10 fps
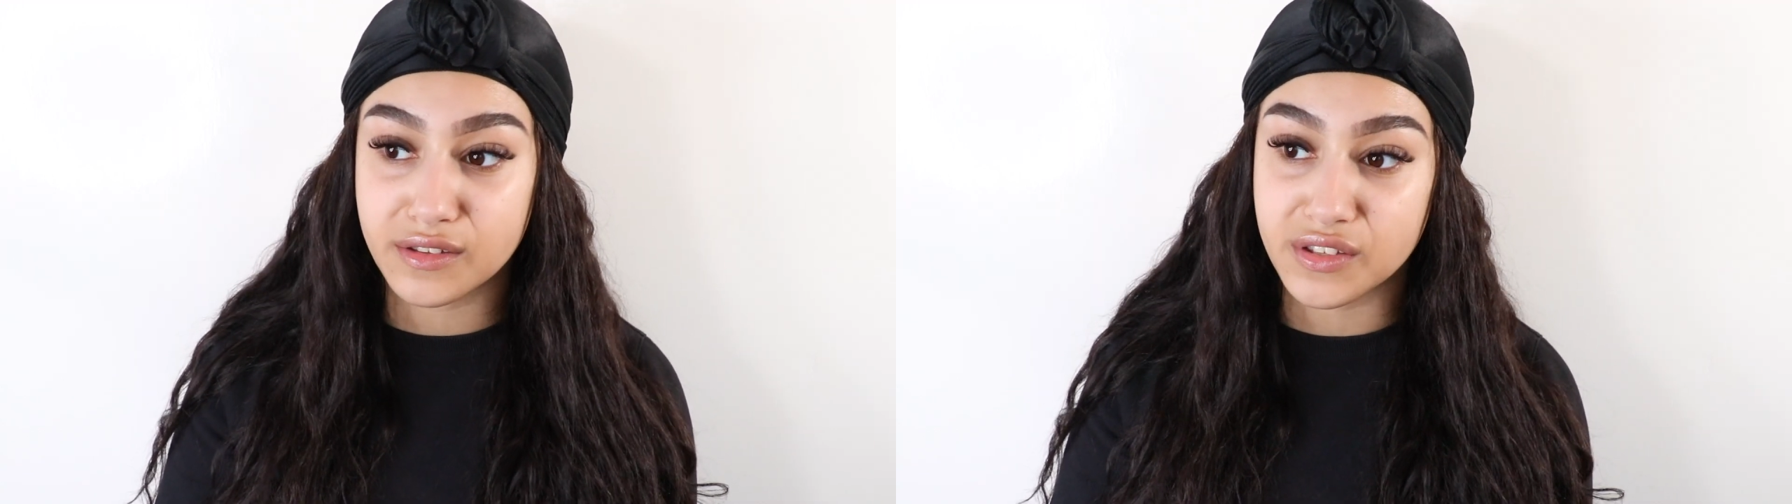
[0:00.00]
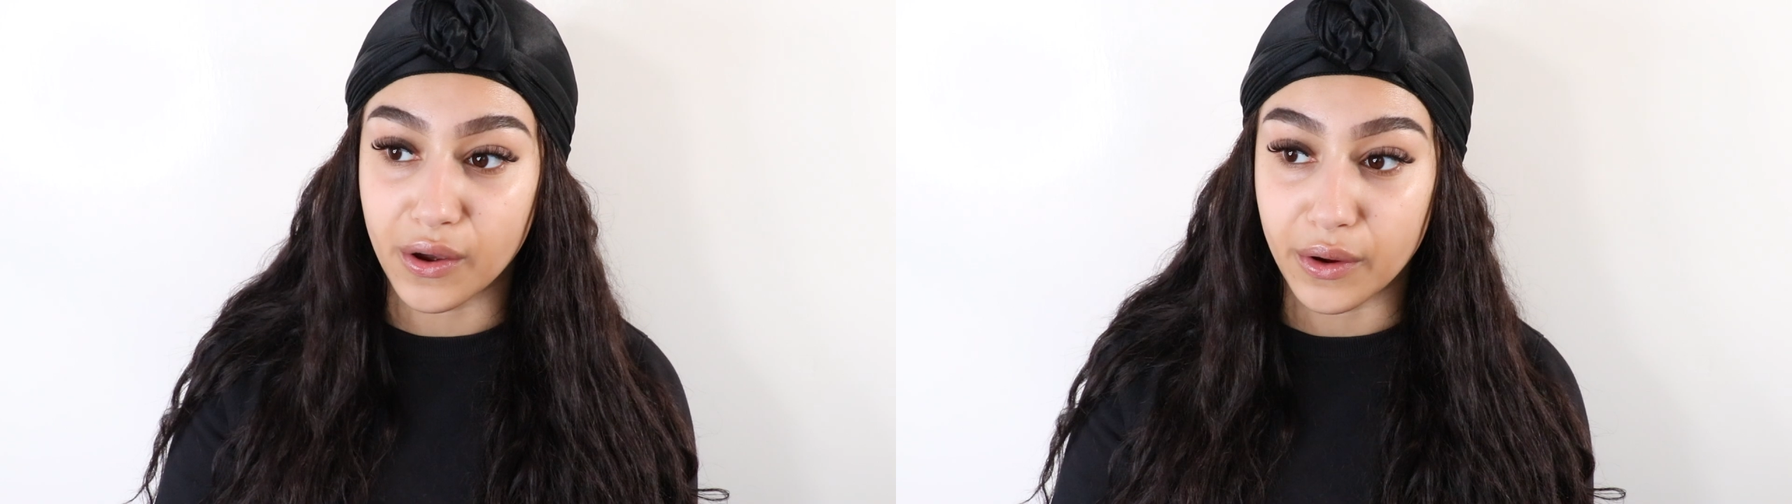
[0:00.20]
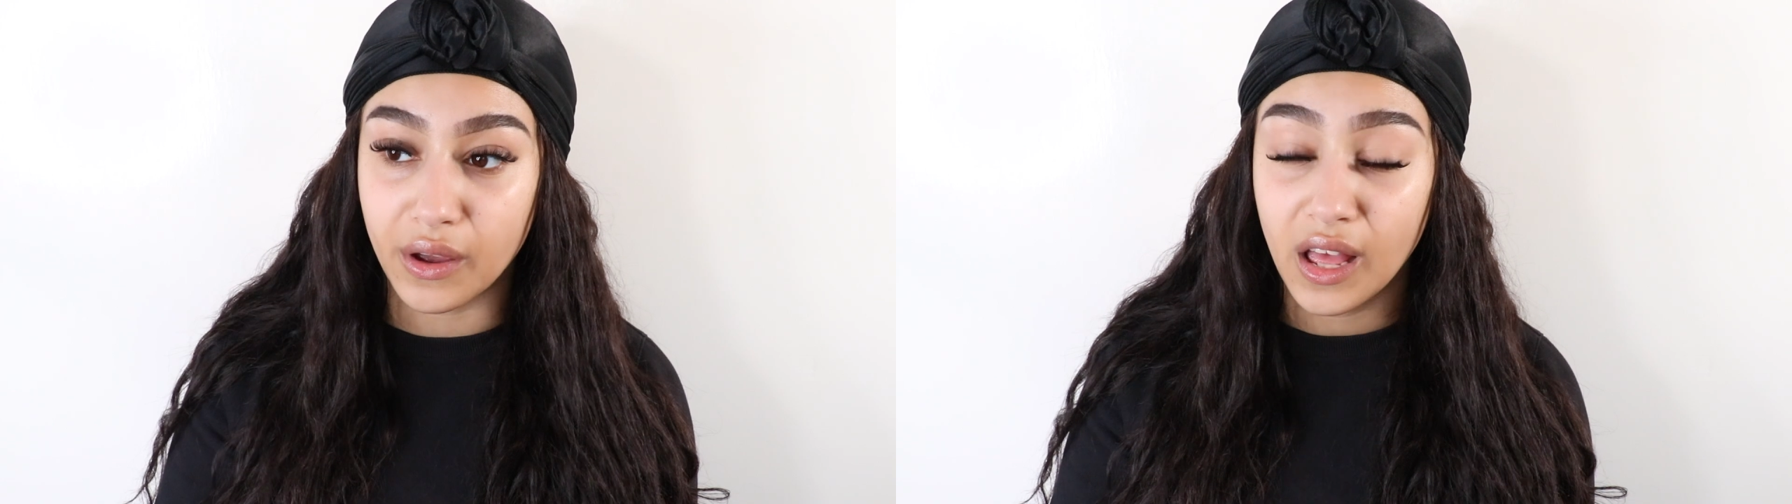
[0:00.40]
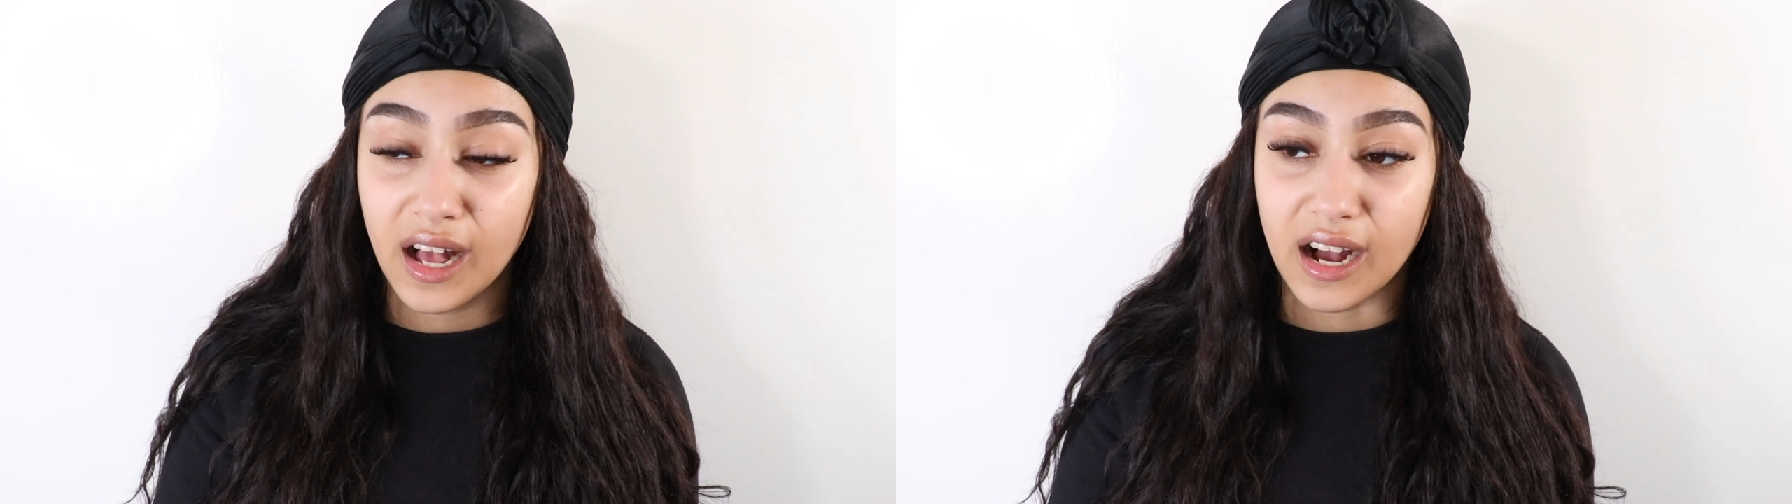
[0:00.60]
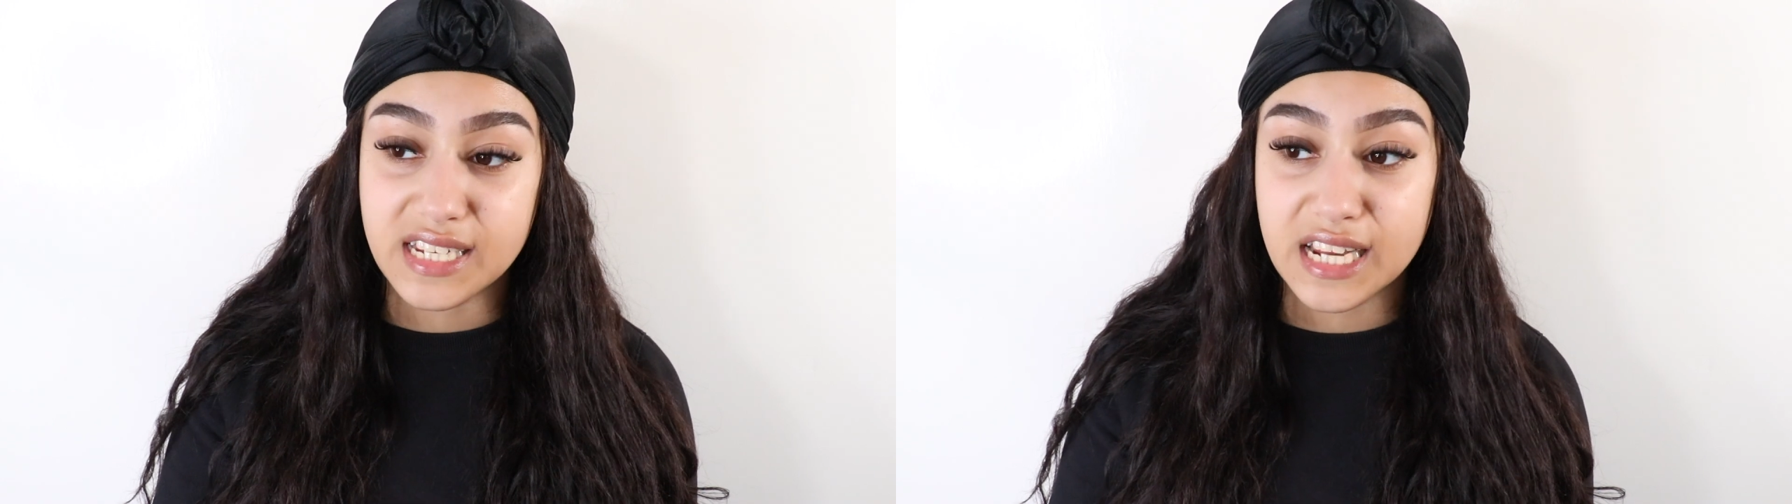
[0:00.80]
So
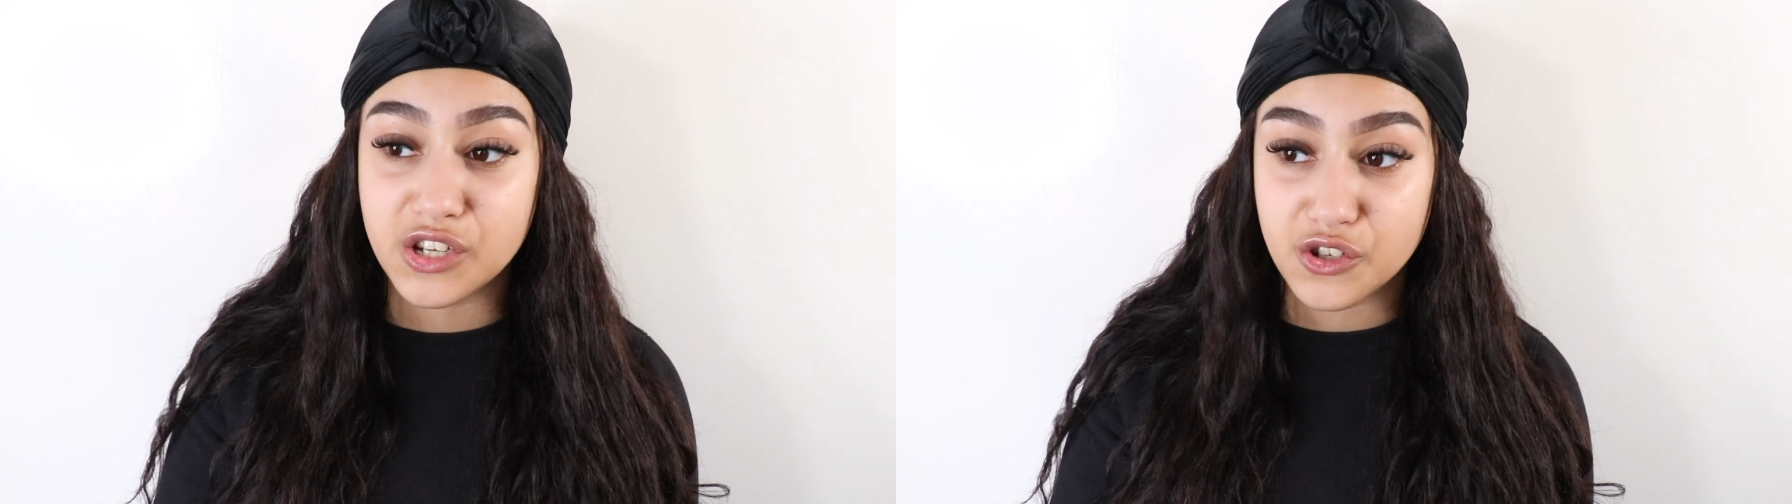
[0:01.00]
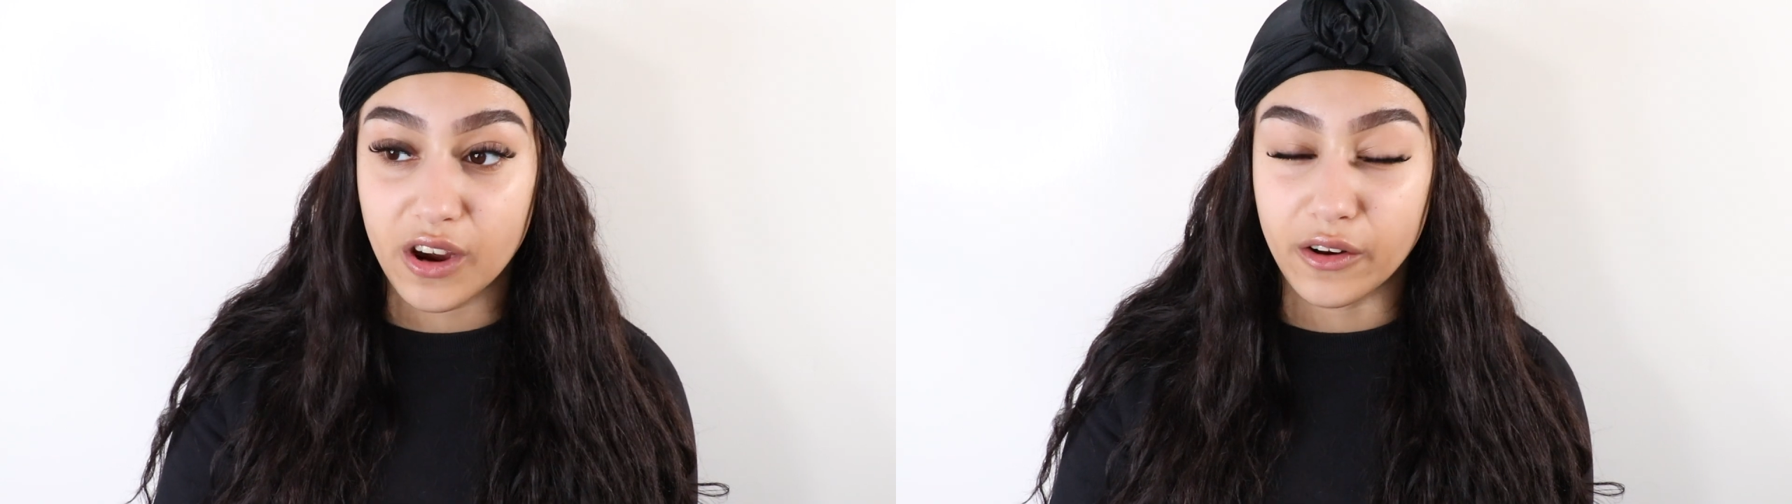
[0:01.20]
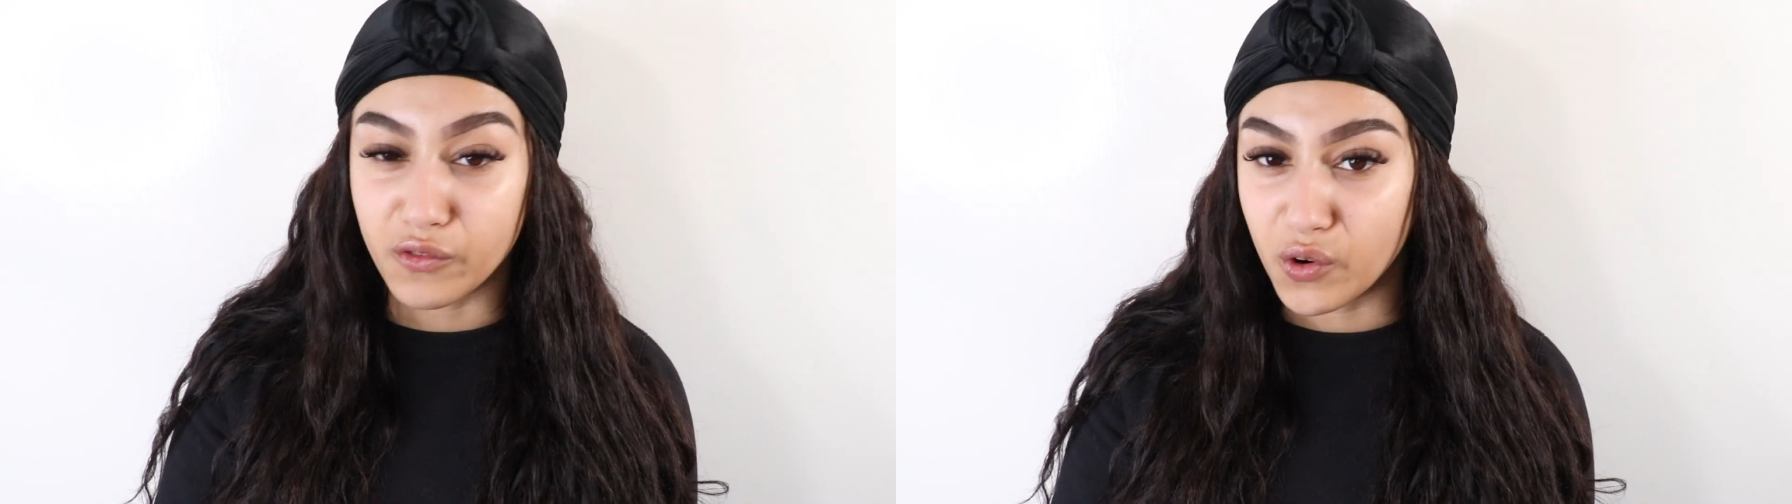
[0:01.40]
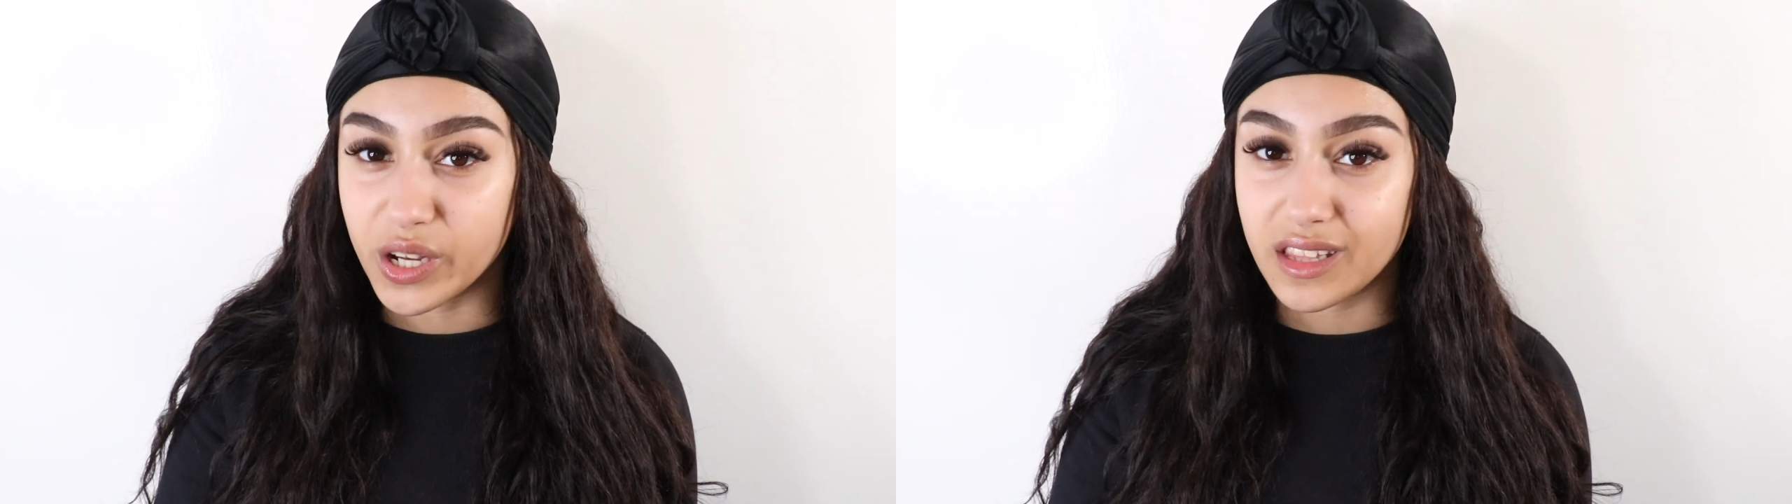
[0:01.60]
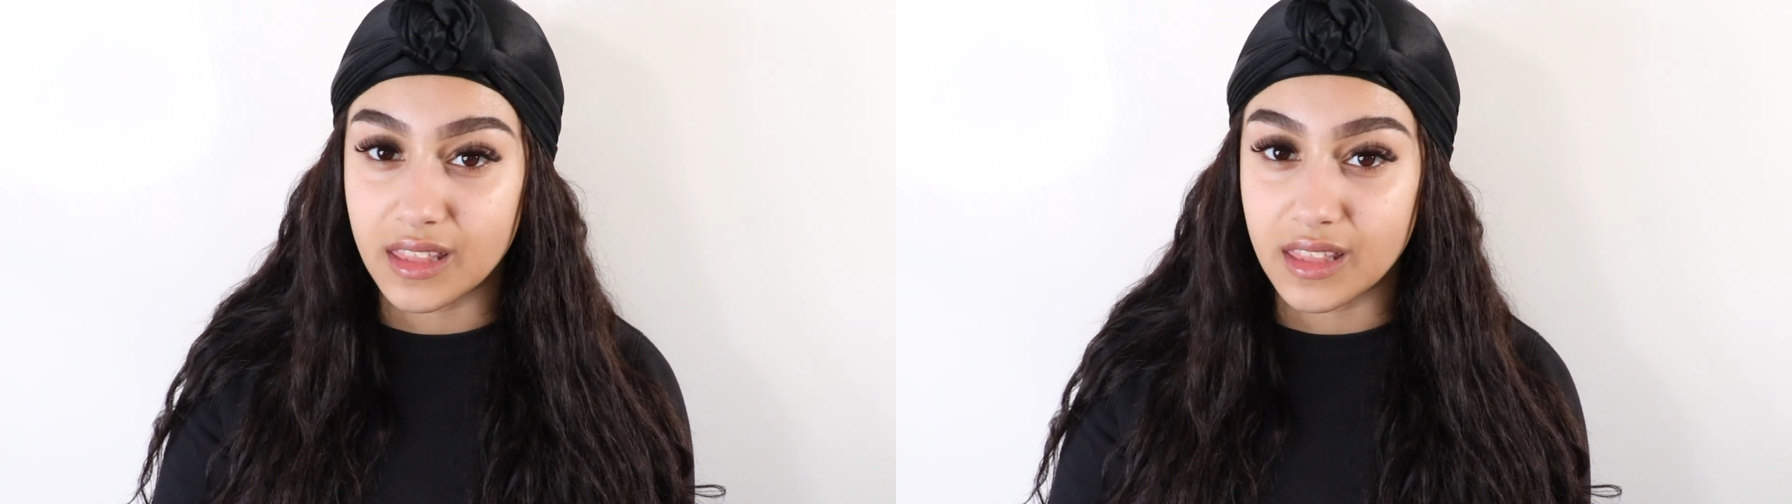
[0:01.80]
I tend to try and avoid